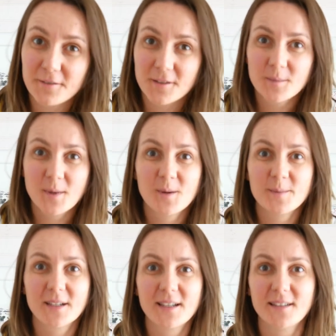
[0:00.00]
from
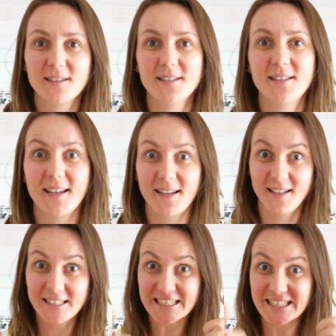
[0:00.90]
home again
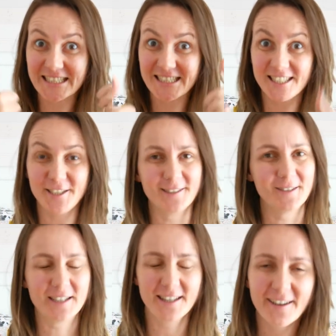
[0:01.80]
today. You
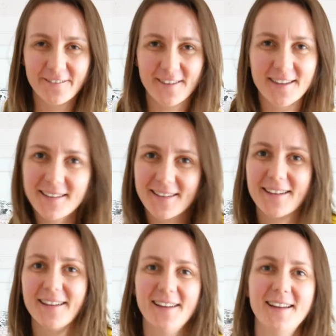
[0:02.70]
know I love it.
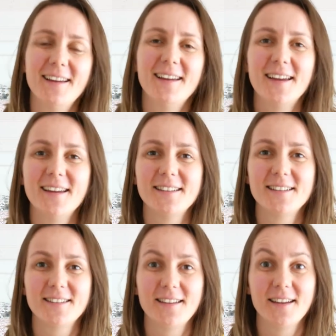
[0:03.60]
And
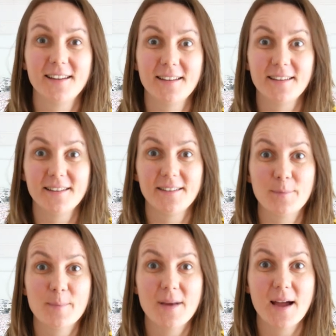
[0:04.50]
today is
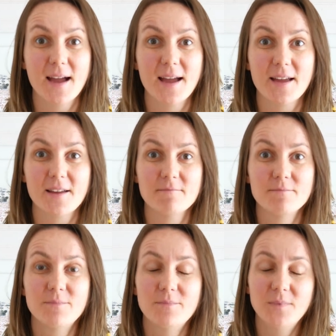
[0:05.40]
my
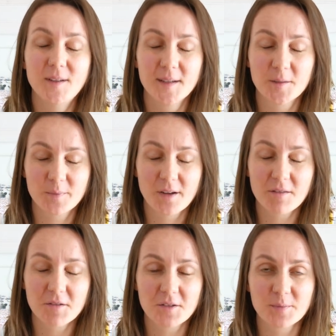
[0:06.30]
little
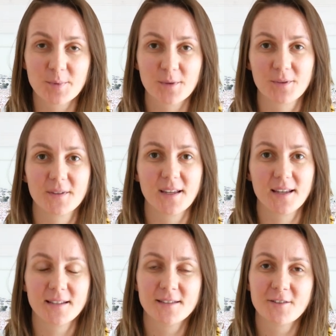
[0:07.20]
brother's
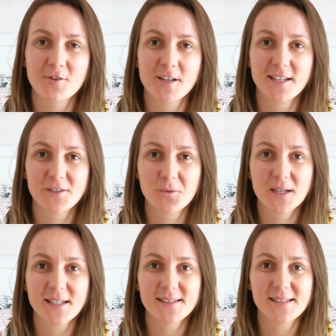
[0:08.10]
birthday. He's turning
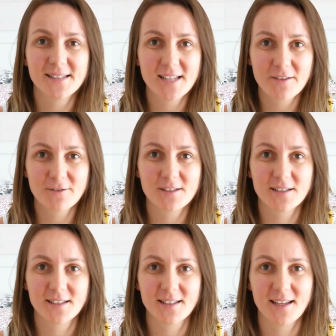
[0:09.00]
27
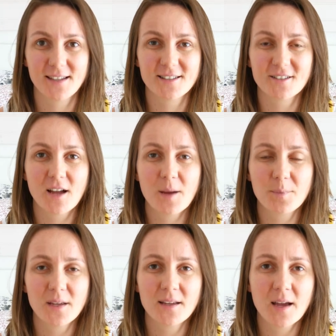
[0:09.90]
today. So
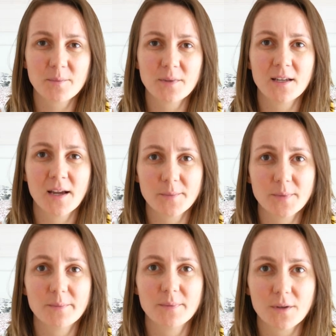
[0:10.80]
happy, happy,
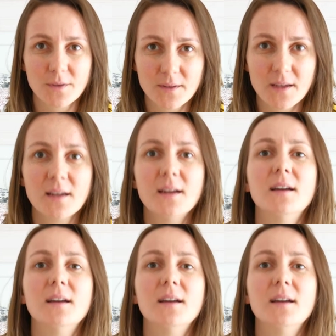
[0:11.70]
happy birthday.